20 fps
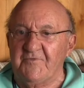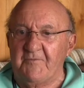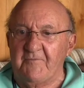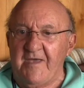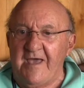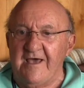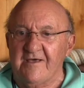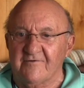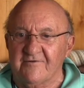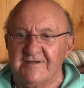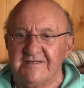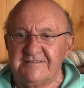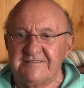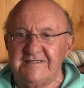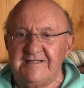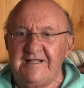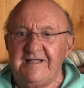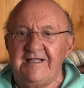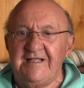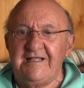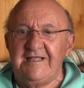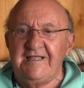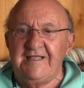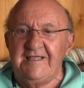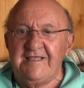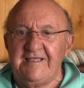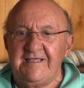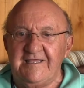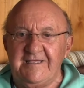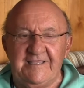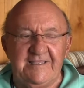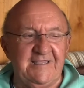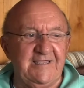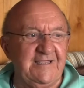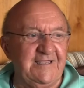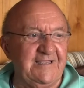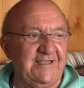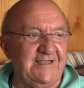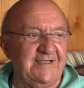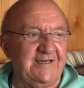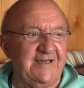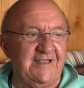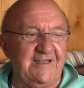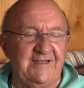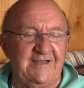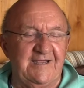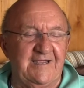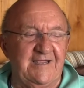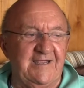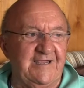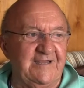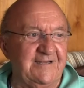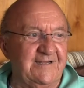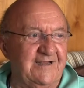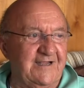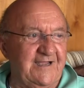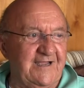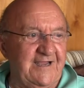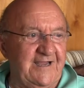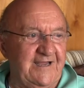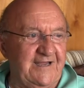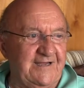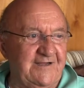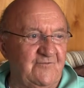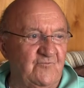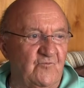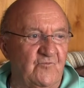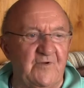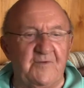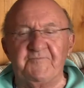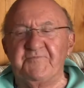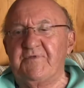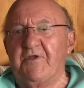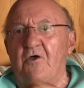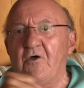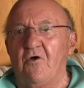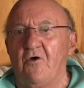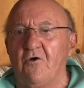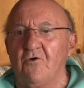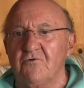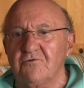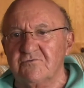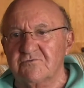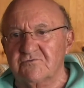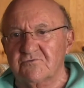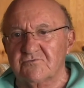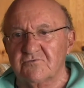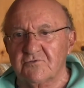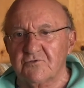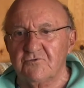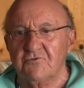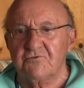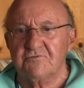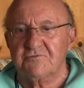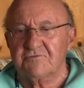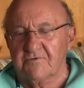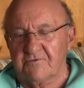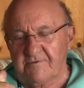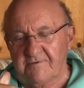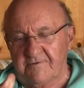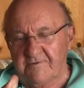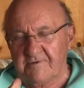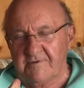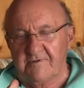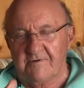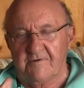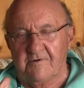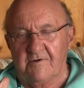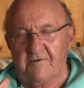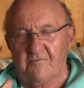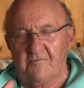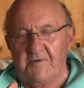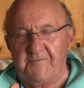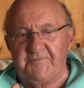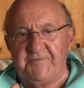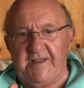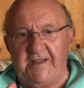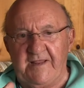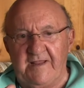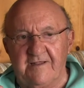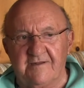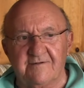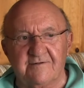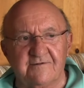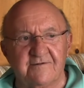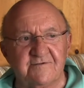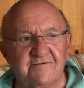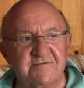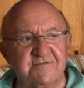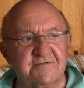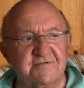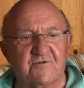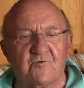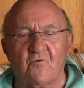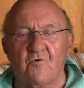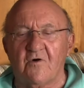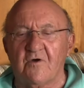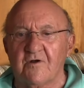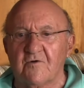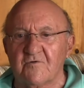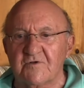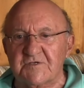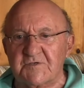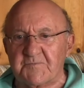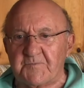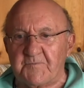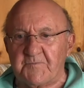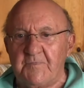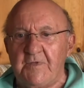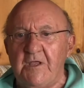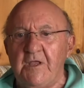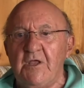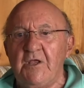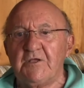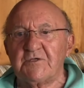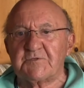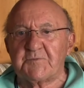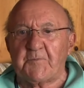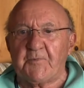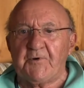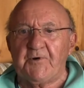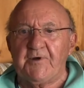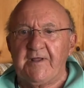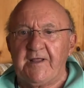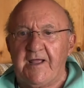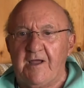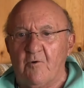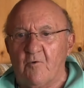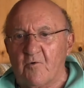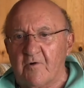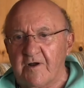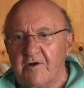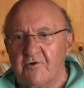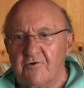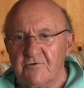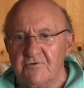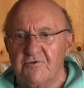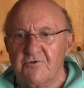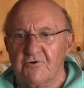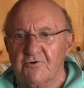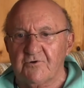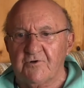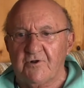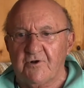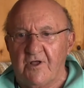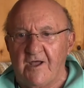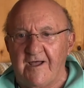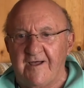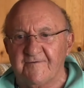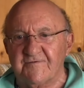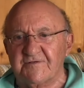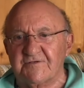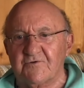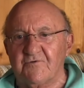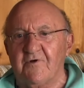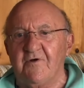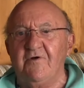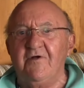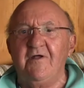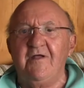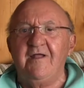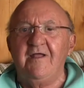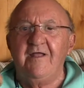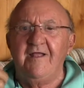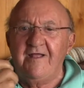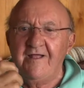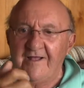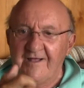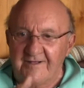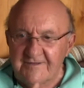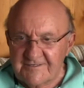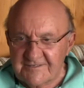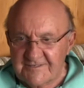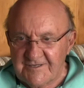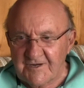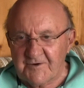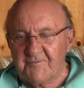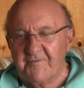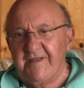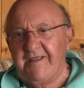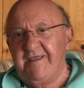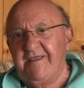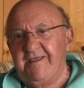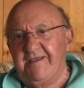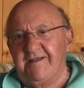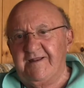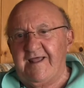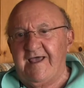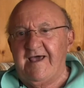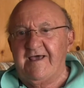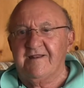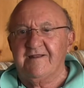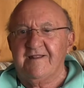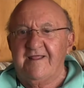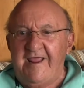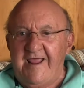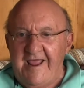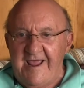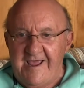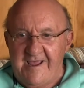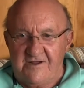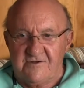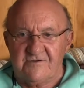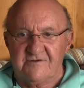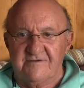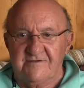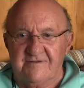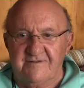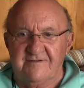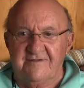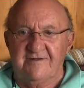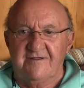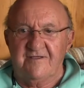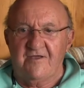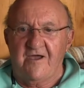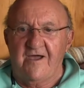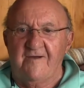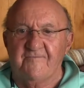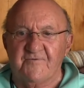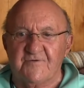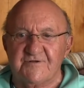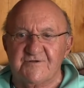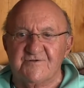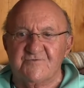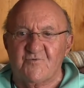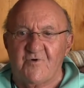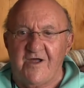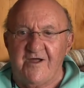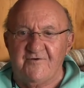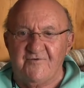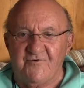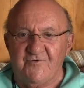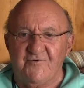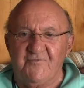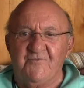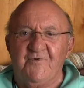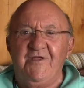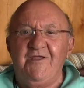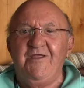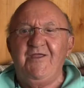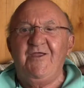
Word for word: the batteries, and I, I, I ripped the hose loose or ripped the handle loose, and the water was spurting out where I couldn't turn it off. So I stuck my head out of the hatch into the officer's wardroom